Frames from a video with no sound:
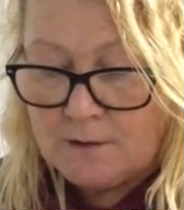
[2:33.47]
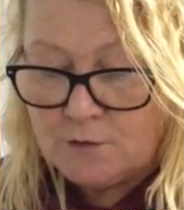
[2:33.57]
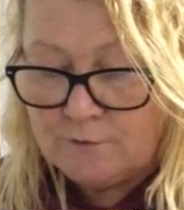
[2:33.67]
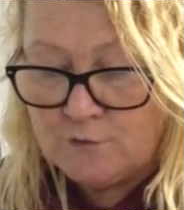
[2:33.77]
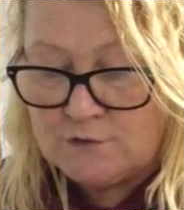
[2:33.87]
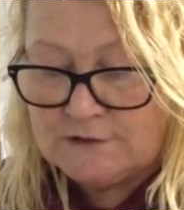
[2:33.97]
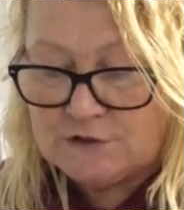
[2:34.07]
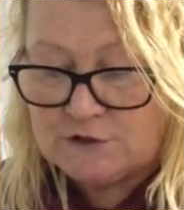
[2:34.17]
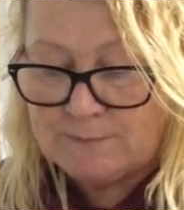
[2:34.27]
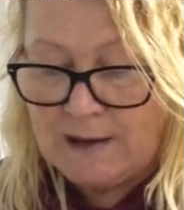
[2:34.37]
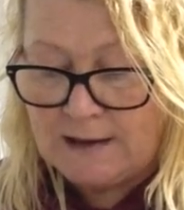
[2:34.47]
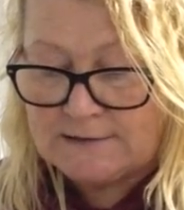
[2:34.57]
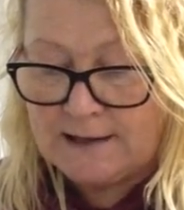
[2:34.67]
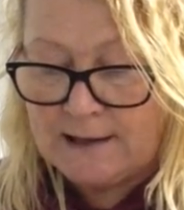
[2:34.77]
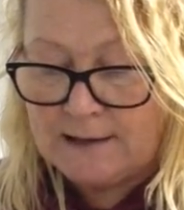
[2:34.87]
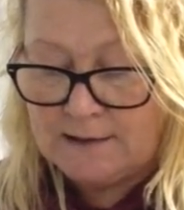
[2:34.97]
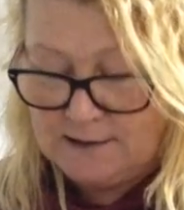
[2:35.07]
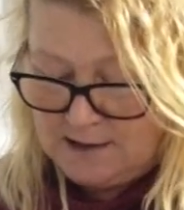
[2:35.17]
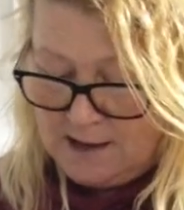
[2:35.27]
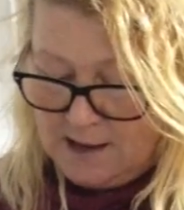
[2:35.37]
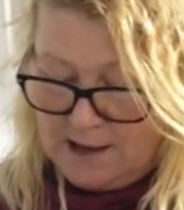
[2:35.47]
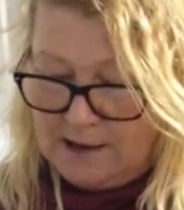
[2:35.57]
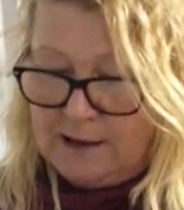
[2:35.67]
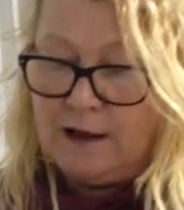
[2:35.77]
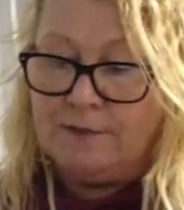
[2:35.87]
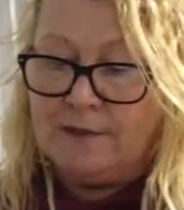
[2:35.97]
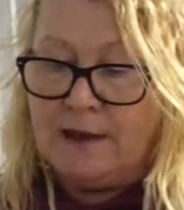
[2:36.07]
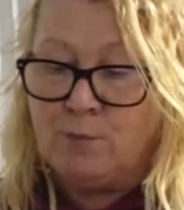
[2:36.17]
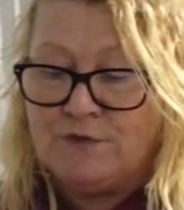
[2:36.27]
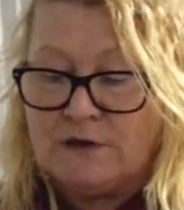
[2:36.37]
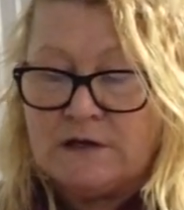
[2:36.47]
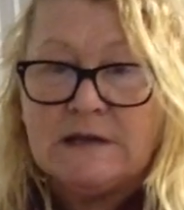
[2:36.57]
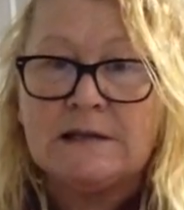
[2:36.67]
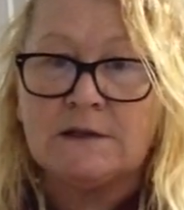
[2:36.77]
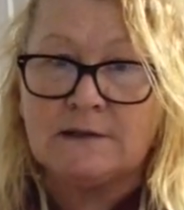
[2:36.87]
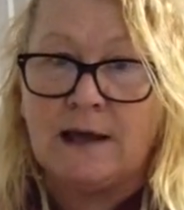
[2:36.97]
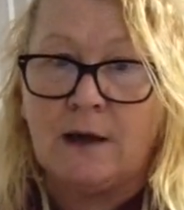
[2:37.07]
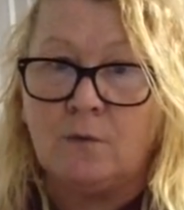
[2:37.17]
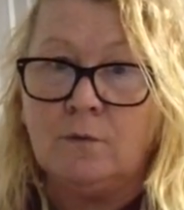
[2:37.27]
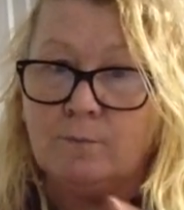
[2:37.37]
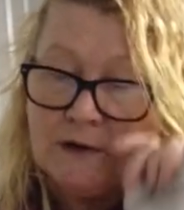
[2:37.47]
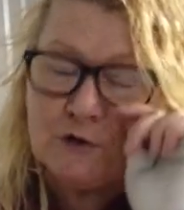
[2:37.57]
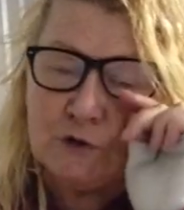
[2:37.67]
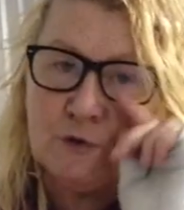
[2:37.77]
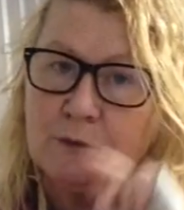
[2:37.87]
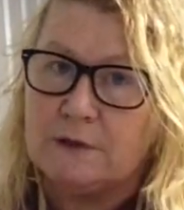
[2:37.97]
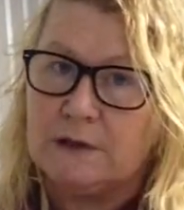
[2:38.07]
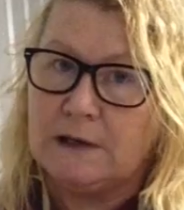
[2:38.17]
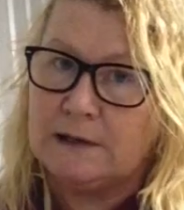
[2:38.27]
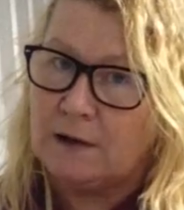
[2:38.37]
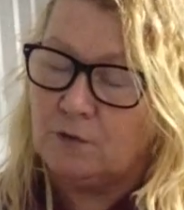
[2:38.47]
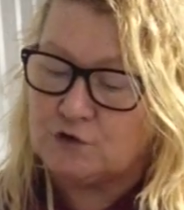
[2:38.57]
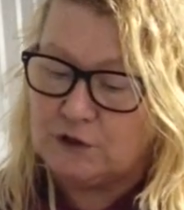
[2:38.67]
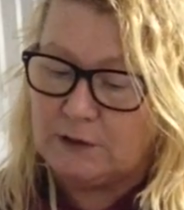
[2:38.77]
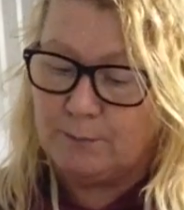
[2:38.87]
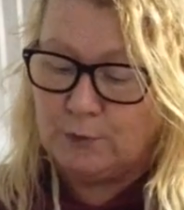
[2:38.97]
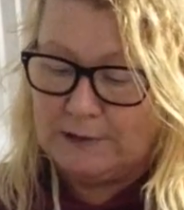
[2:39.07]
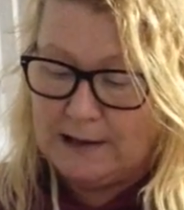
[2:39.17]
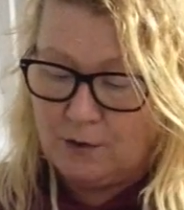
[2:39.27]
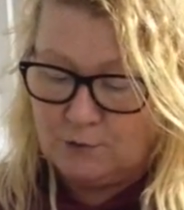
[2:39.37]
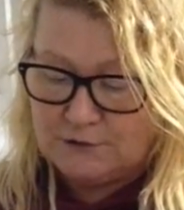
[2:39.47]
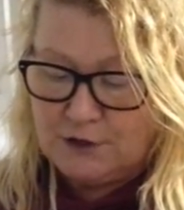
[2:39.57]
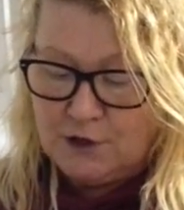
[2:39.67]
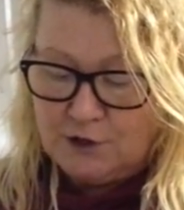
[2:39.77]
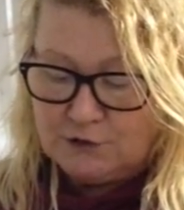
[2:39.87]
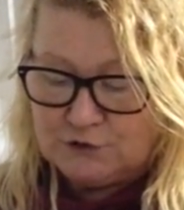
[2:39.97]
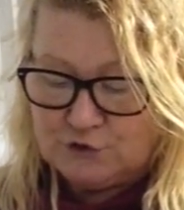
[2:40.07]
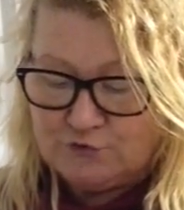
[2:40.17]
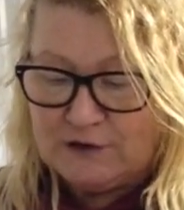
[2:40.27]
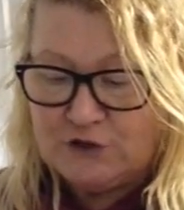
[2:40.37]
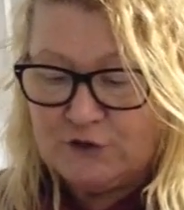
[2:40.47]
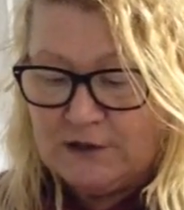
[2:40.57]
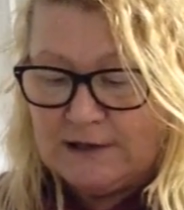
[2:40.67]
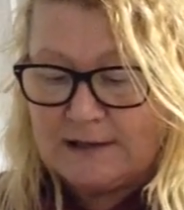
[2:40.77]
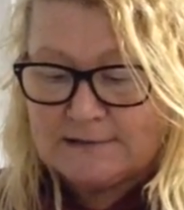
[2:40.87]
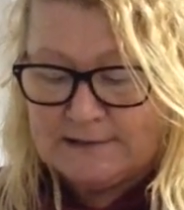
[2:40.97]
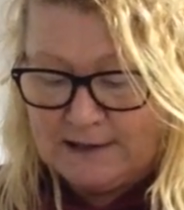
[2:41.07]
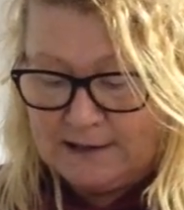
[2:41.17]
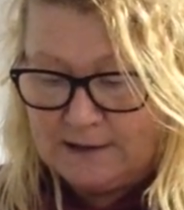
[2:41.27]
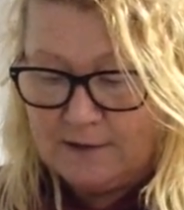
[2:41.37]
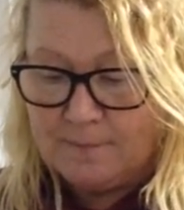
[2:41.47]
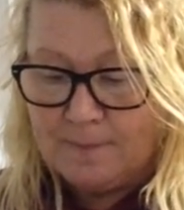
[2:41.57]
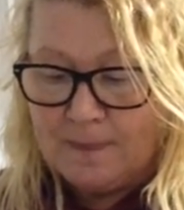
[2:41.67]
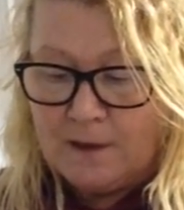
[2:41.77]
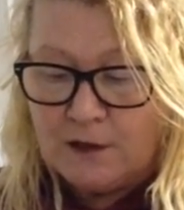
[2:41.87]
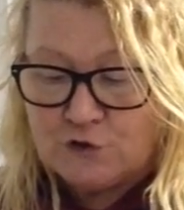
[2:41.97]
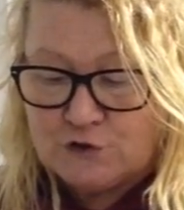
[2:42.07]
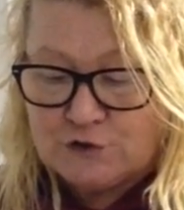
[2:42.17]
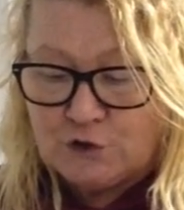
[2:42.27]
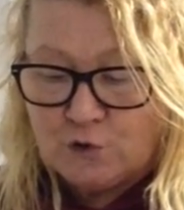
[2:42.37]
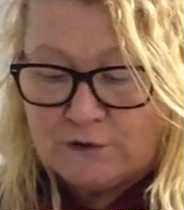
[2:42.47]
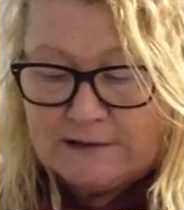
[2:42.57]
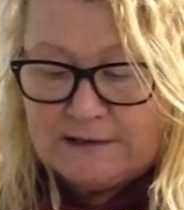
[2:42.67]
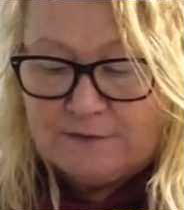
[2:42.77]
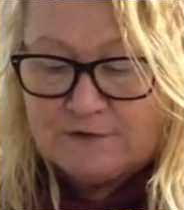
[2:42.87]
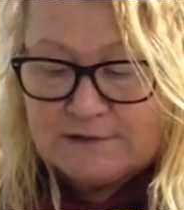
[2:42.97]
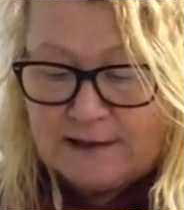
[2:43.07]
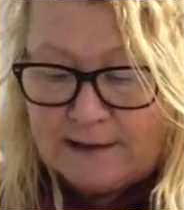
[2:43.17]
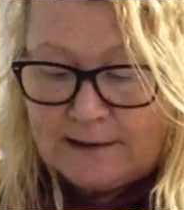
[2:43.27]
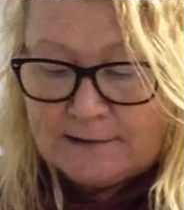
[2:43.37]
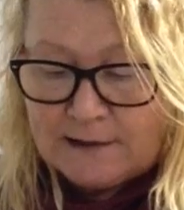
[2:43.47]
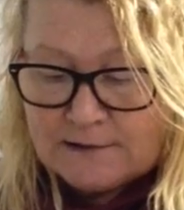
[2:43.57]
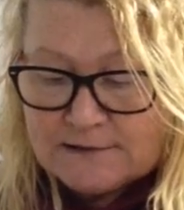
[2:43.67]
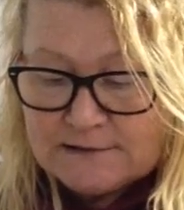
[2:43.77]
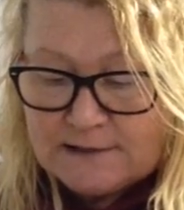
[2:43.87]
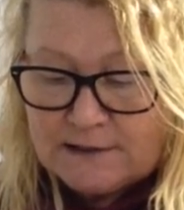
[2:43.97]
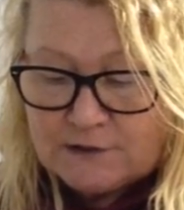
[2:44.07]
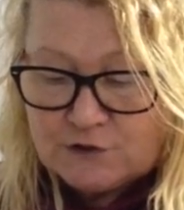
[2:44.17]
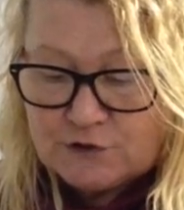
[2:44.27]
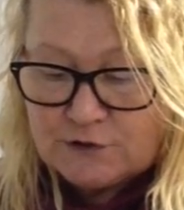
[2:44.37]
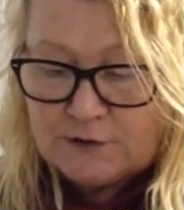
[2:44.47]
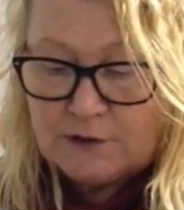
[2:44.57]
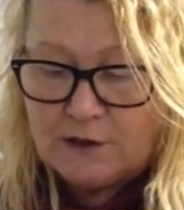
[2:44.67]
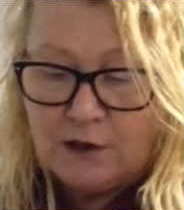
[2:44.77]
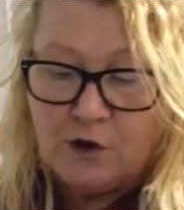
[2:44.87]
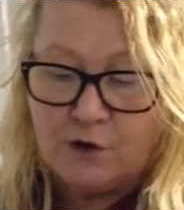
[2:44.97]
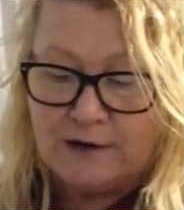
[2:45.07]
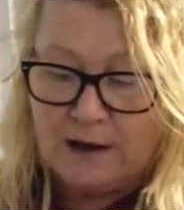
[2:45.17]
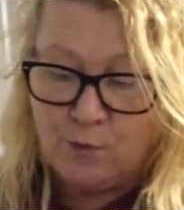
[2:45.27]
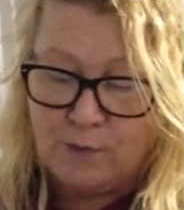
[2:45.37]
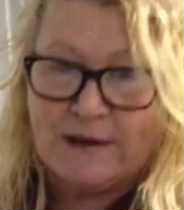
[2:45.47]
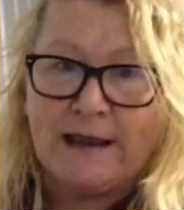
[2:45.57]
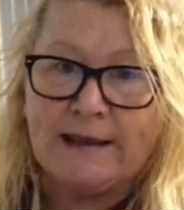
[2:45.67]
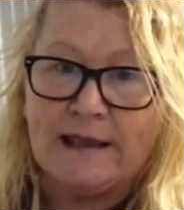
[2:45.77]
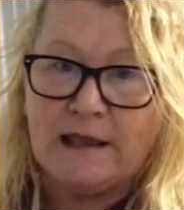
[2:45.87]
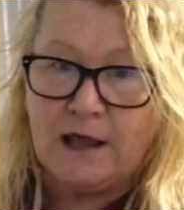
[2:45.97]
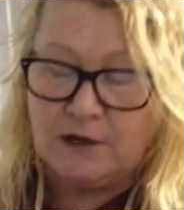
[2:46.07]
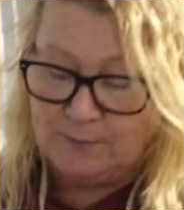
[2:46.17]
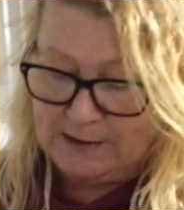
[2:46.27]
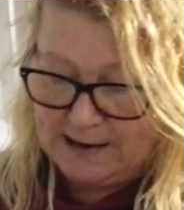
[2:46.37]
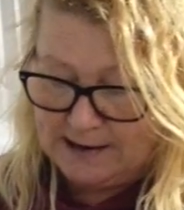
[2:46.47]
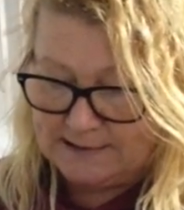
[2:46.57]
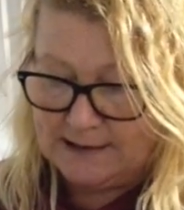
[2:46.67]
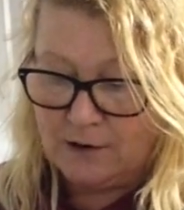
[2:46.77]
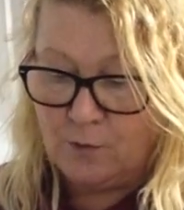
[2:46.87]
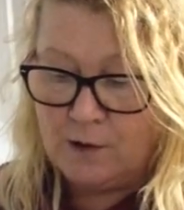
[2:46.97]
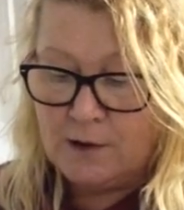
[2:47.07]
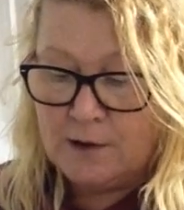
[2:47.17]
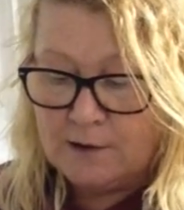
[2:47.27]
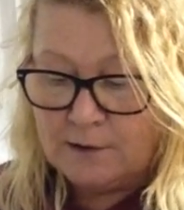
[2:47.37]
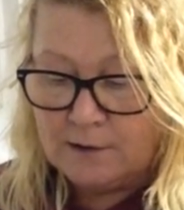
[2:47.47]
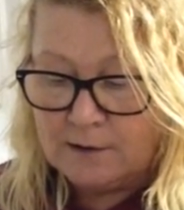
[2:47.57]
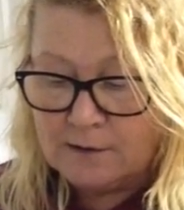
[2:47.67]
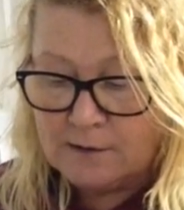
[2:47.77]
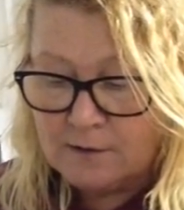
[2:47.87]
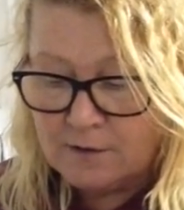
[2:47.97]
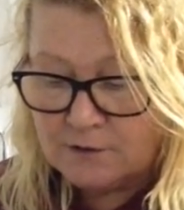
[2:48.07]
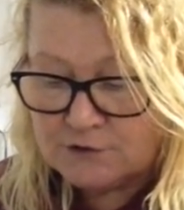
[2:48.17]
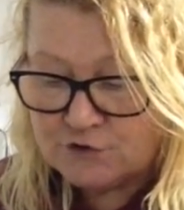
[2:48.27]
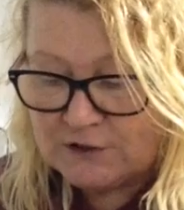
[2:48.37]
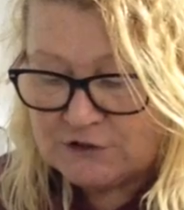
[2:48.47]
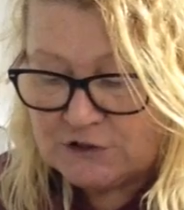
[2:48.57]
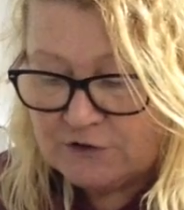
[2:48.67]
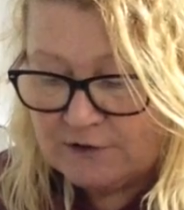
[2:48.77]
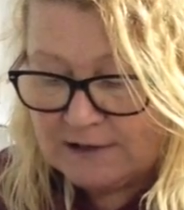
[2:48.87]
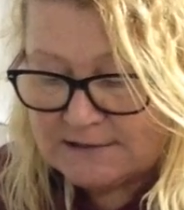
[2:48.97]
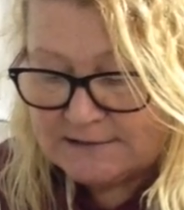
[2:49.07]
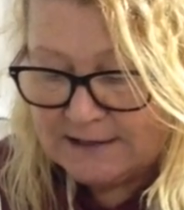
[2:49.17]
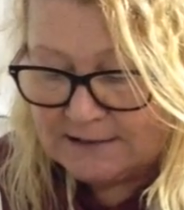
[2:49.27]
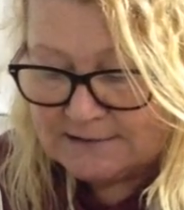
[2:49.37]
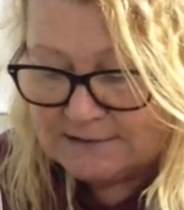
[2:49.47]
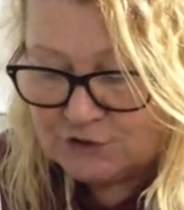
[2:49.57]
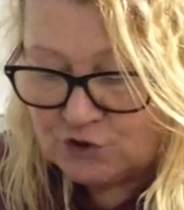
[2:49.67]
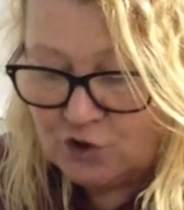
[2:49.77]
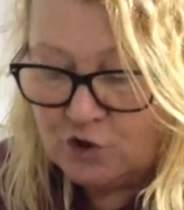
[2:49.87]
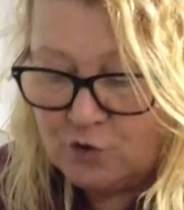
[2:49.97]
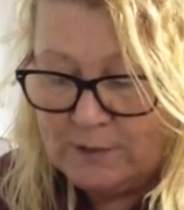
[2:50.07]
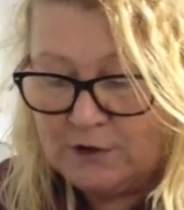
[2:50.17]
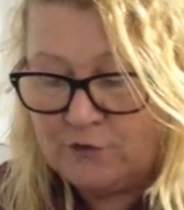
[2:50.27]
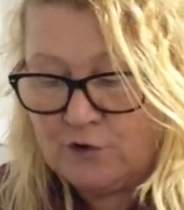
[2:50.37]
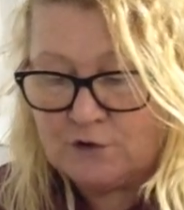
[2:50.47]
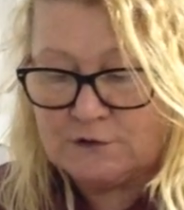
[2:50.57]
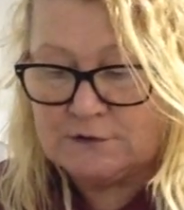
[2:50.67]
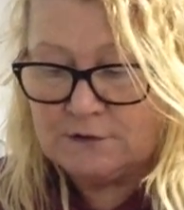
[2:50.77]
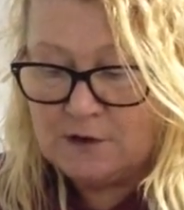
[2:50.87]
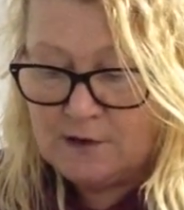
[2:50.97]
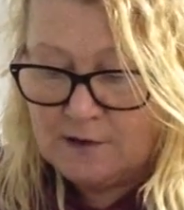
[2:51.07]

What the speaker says: do a few stitches, back tack, and then with the needle down, make sure you do it with the needle down because you can pull it out, stretch the elastic and just hold it either side and stitch. Now you can get your hand behind now, stretching your elastic and stitch all the way across.